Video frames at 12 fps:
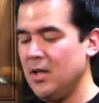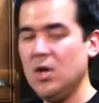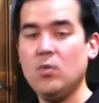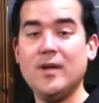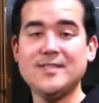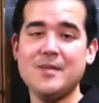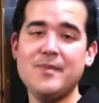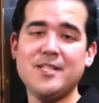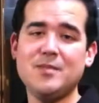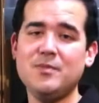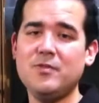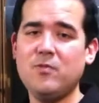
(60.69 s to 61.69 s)
Well, as I
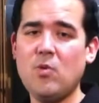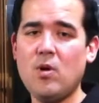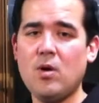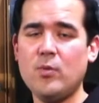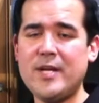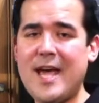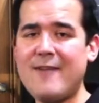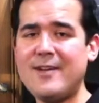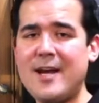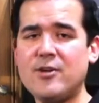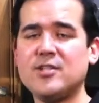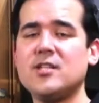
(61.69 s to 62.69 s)
mentioned before, when you have an
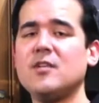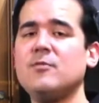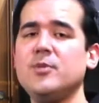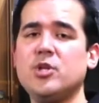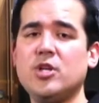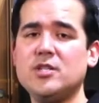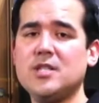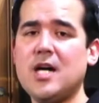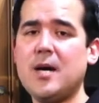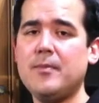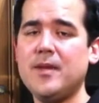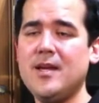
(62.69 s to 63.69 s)
air sucked from your cooktop,
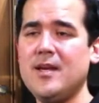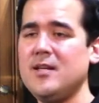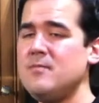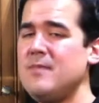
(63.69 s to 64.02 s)
you